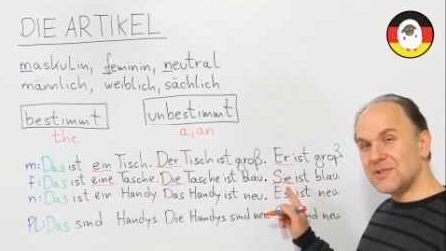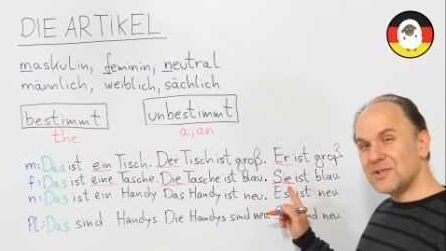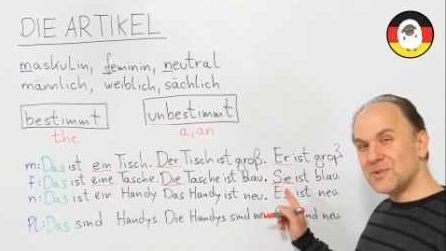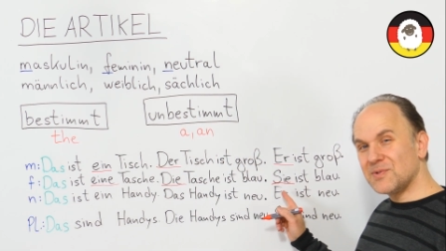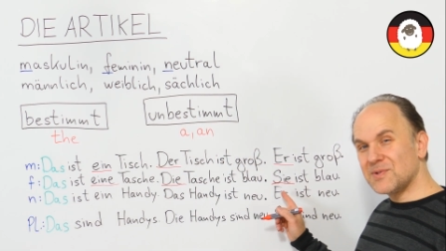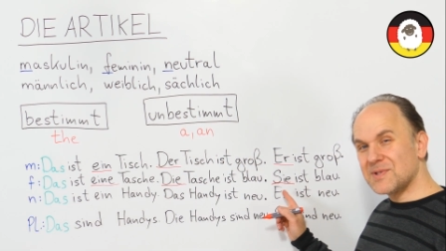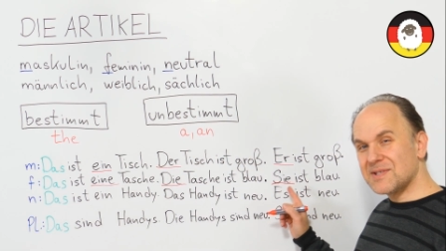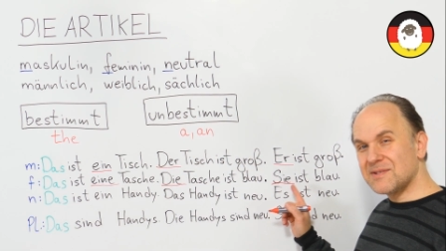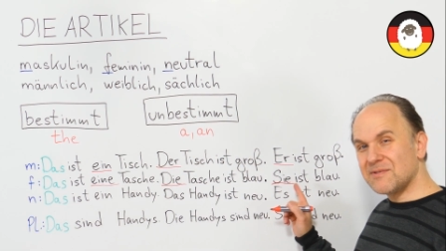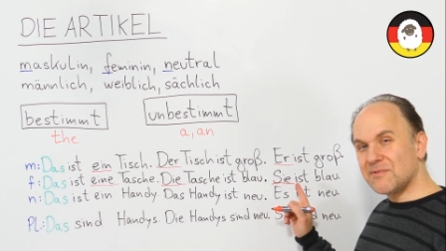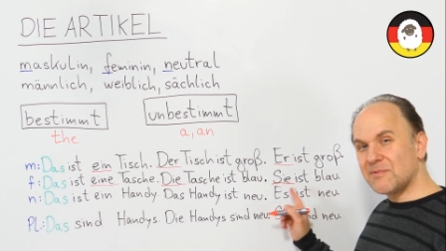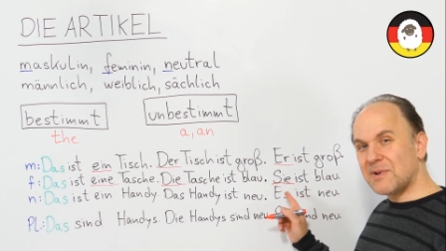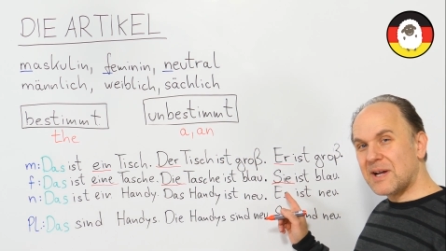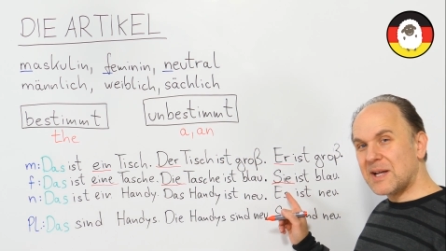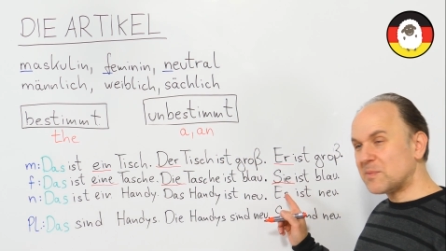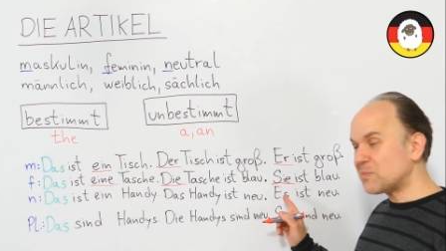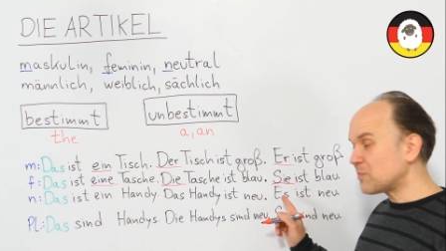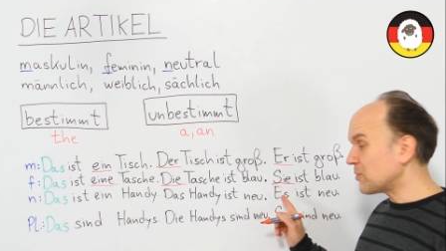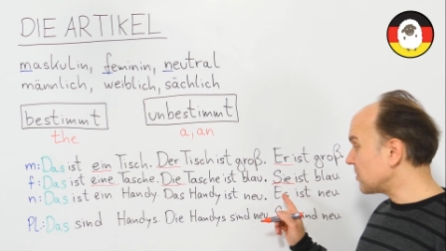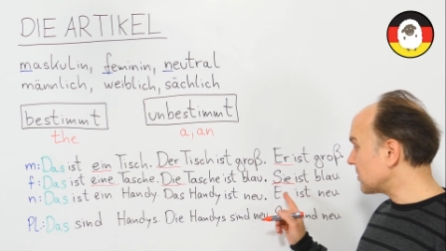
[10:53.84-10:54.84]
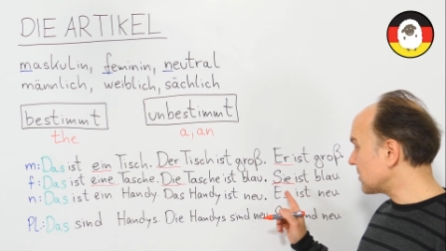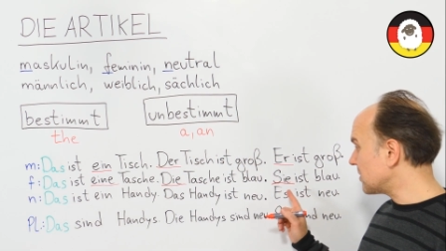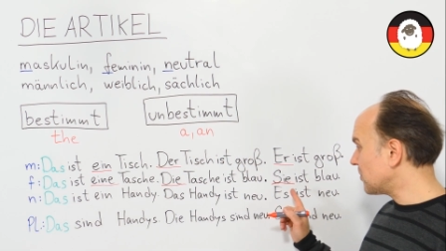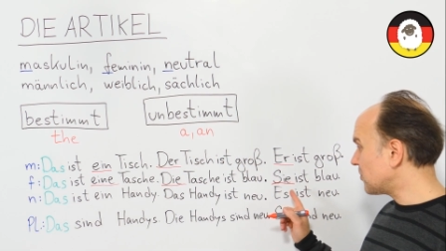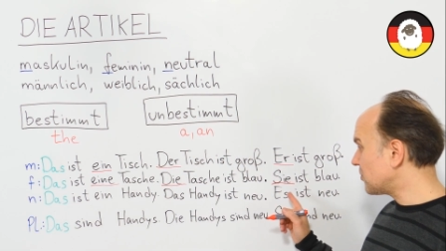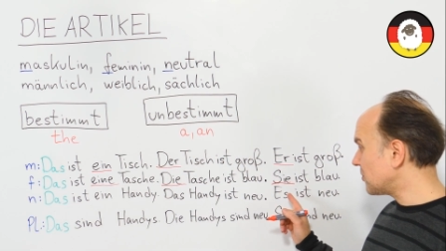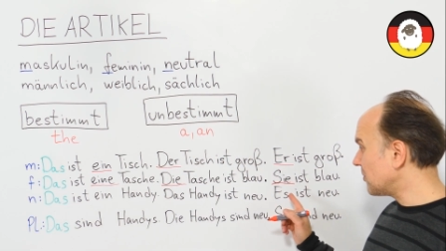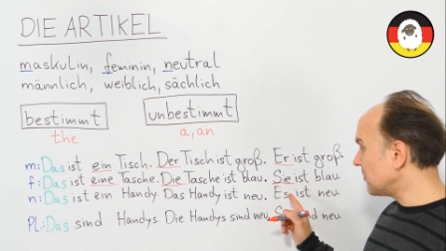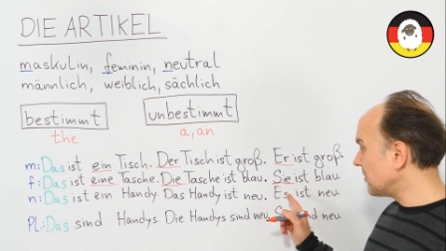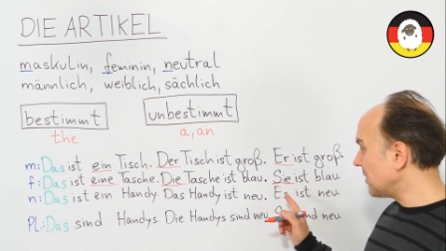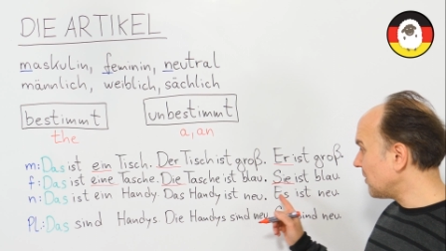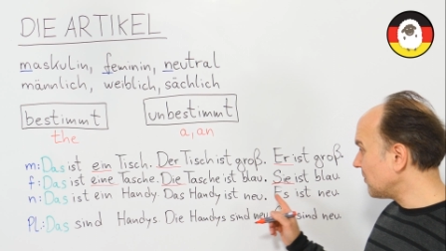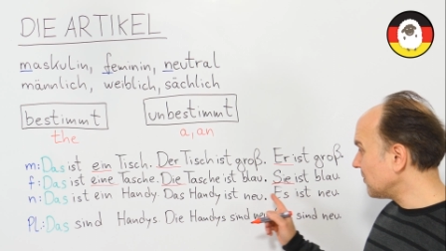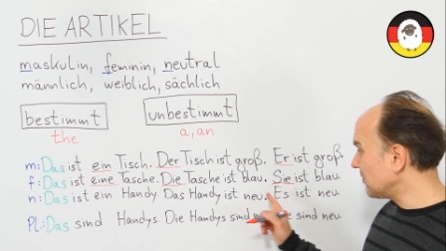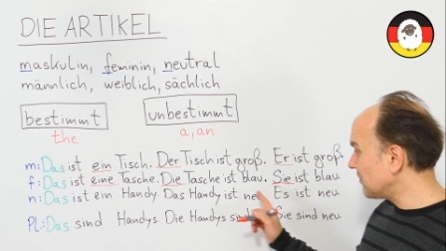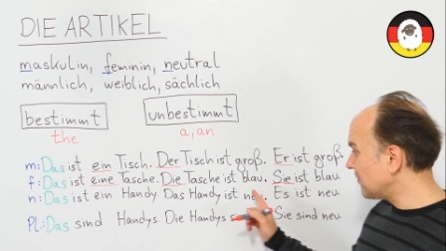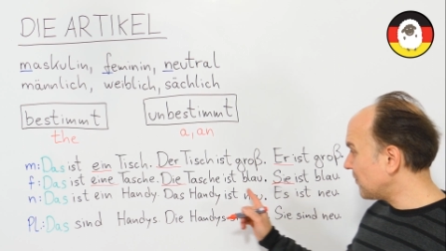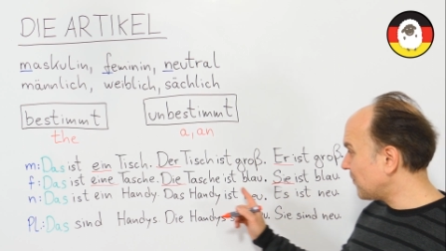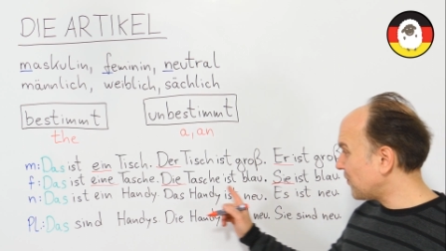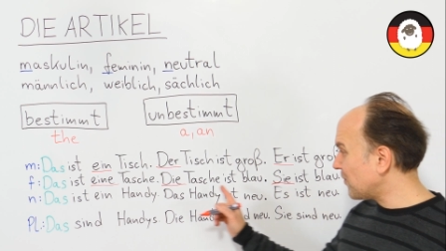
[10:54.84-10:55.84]
use the right personal
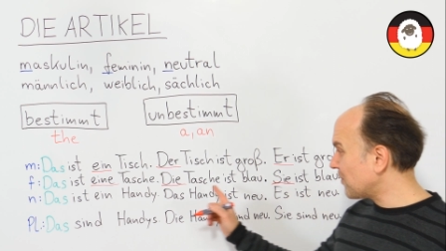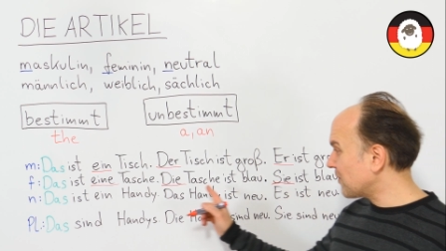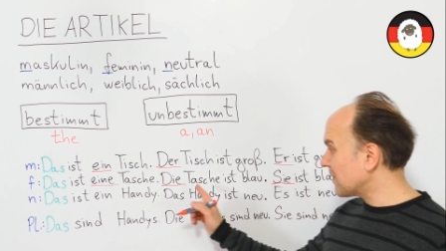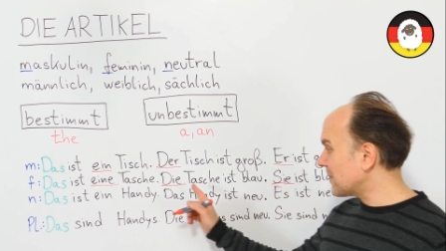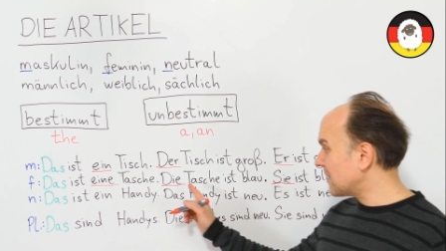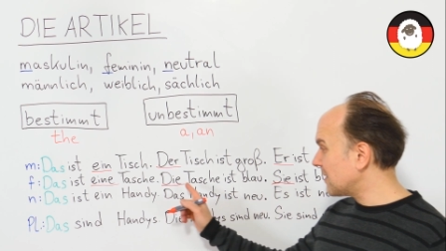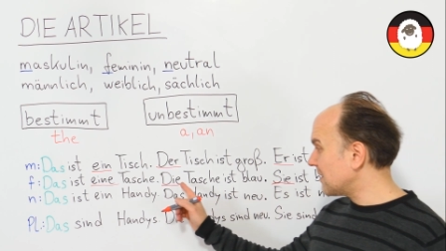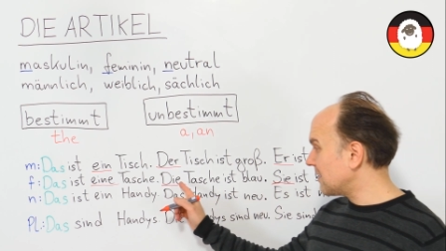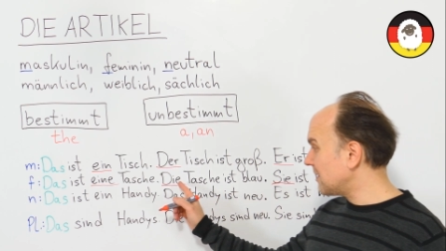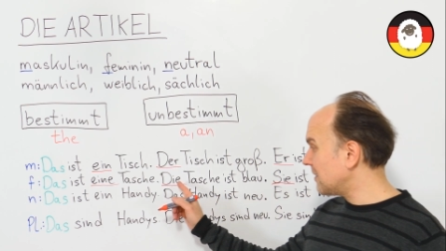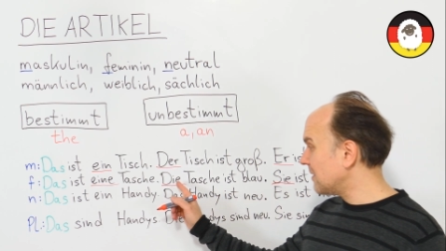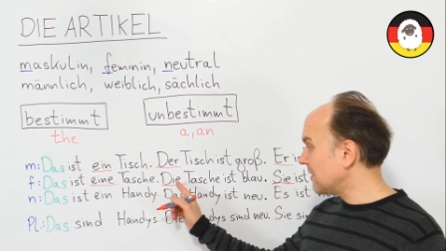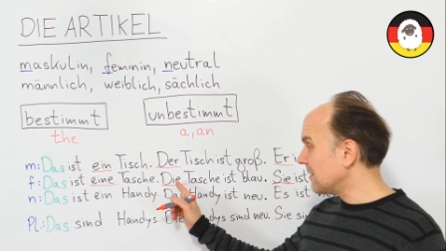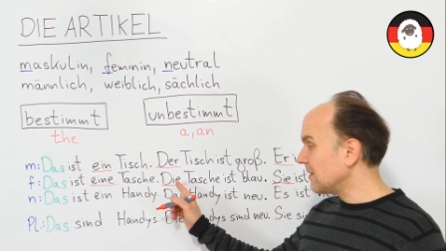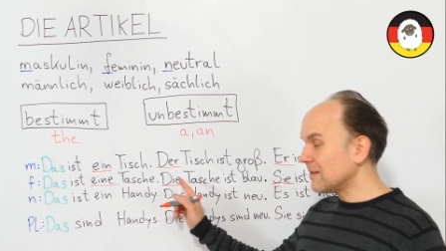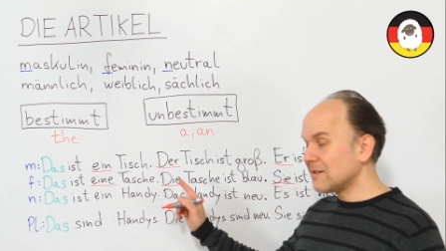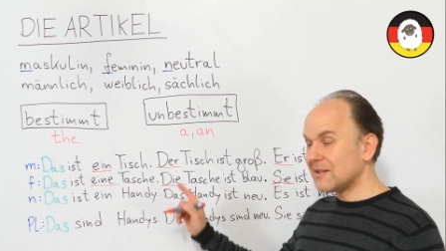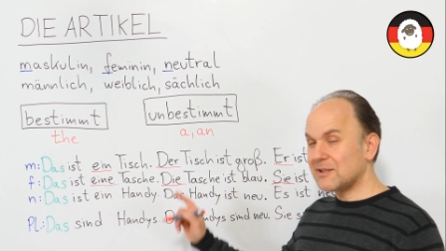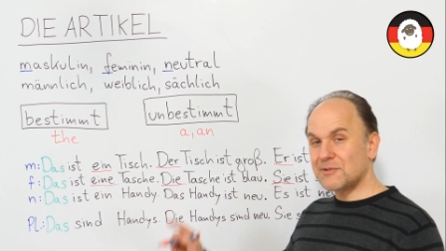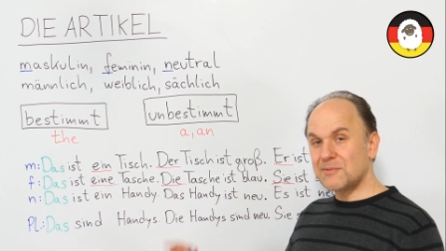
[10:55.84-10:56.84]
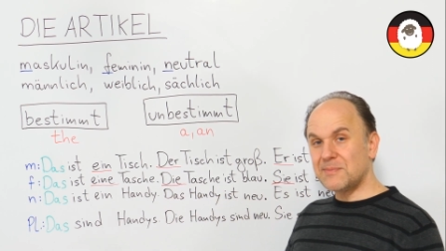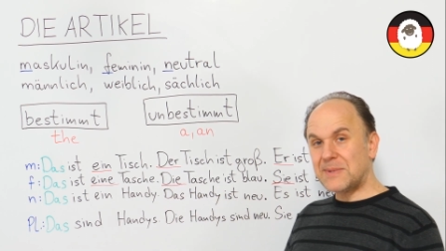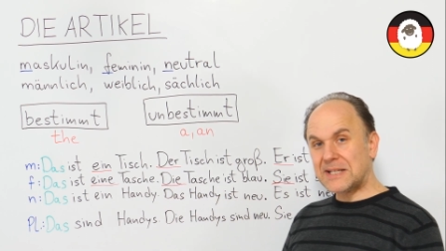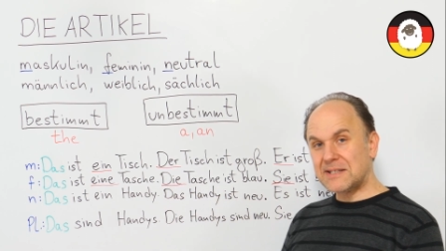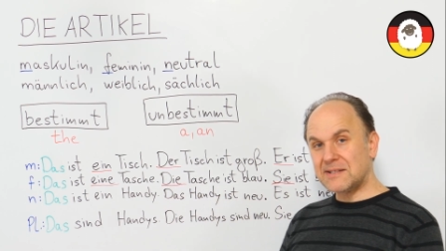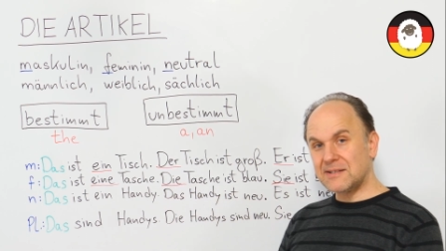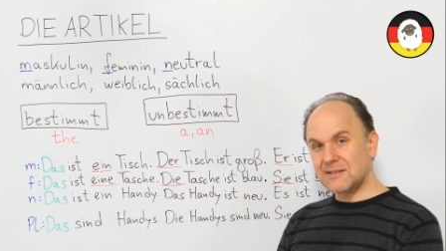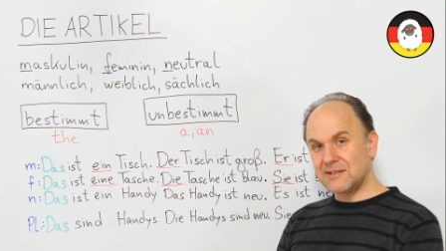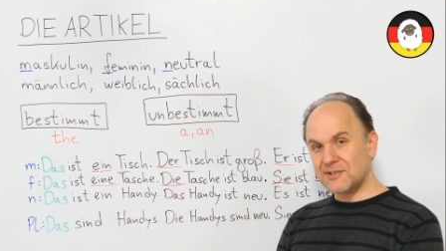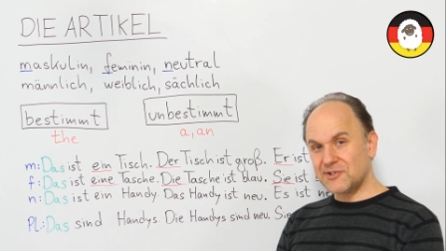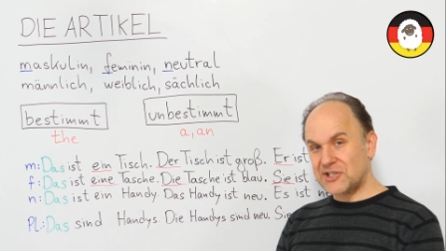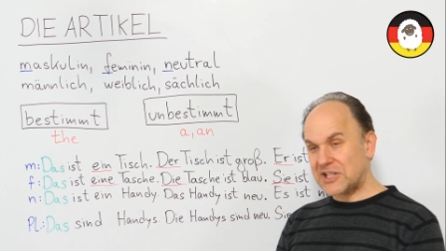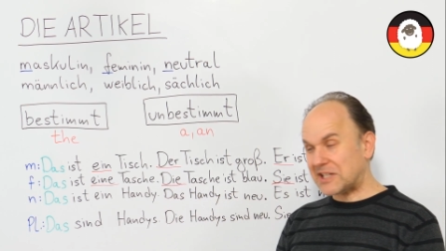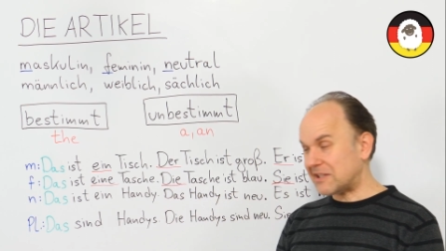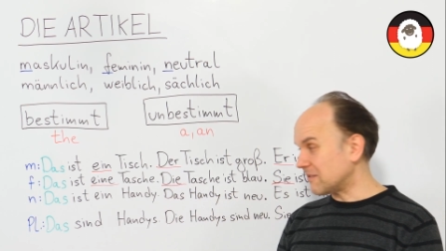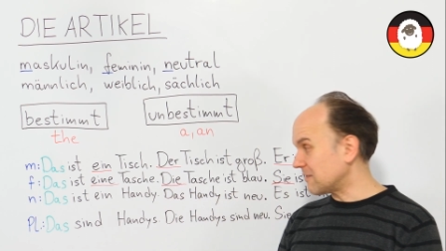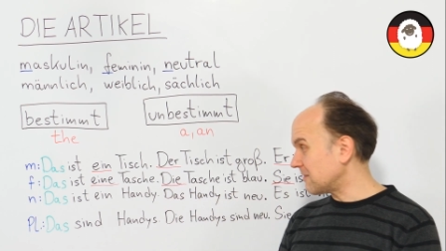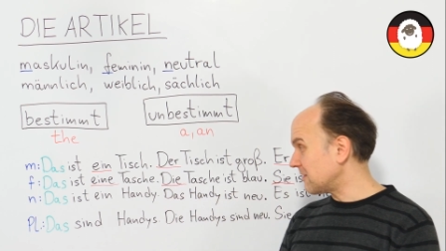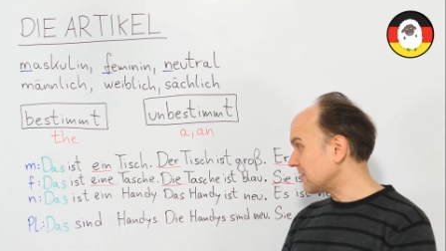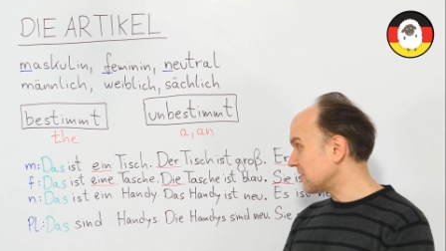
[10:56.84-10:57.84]
pronoun for the grammatical
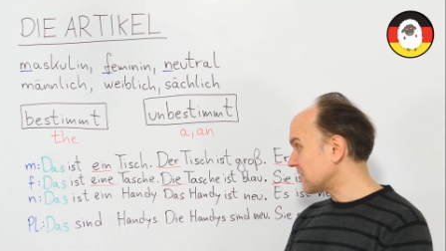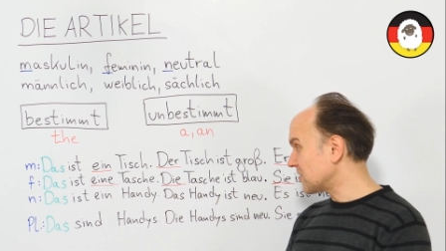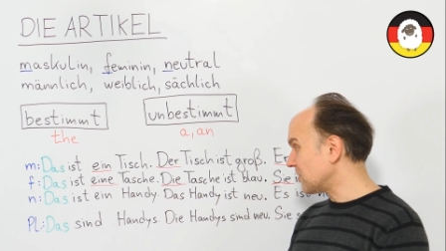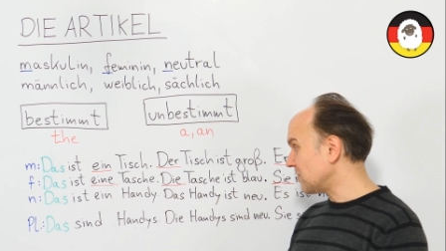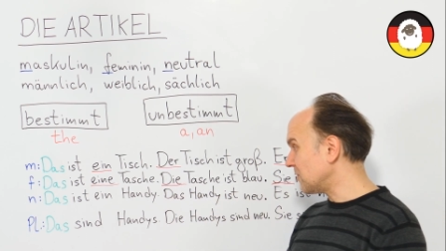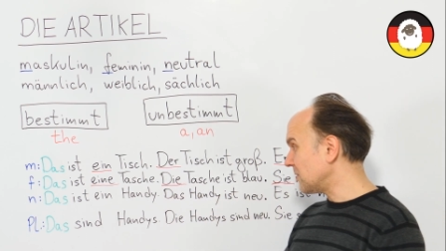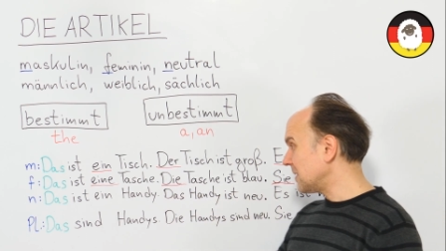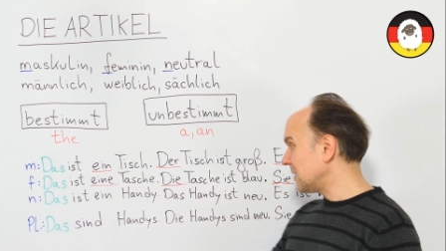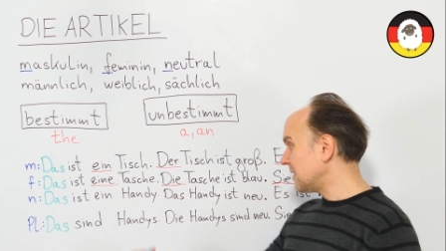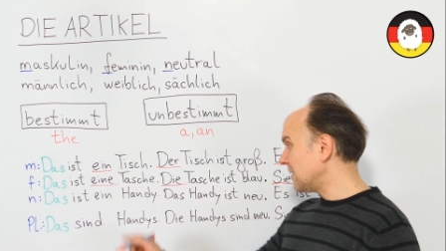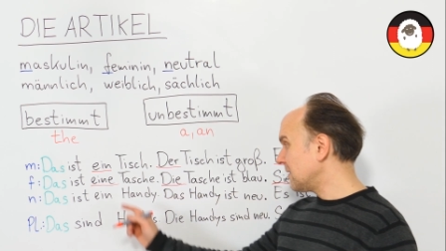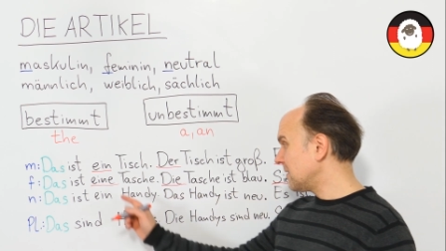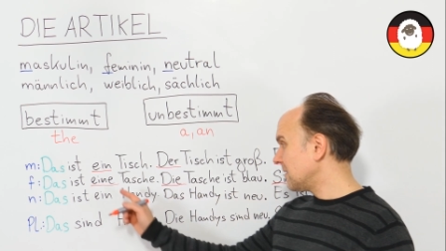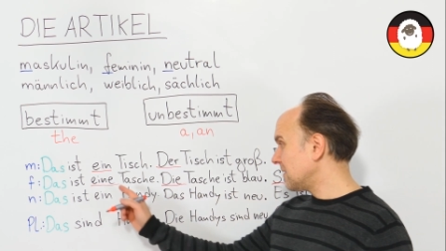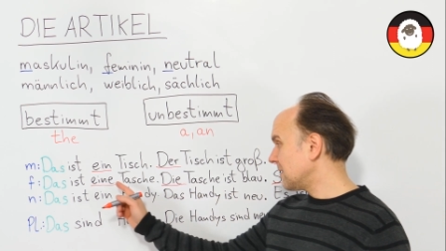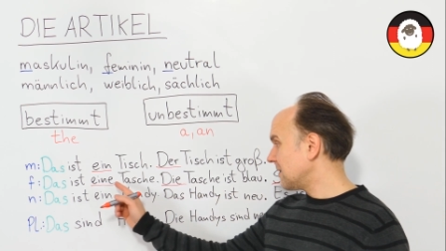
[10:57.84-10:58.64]
gender. So,